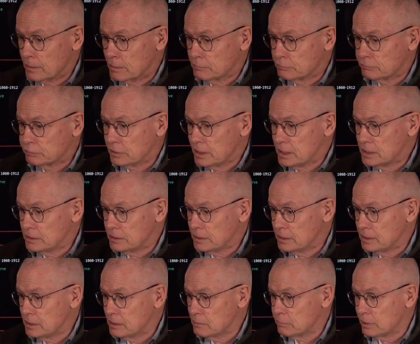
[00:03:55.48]
print
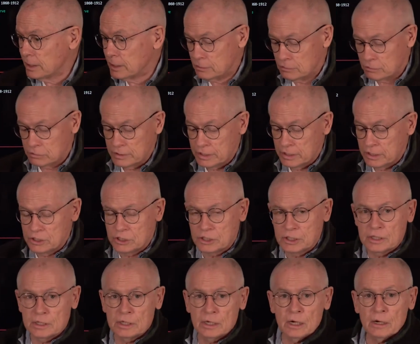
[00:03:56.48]
here by
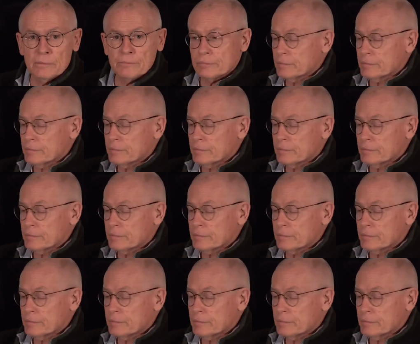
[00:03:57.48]
Konichika,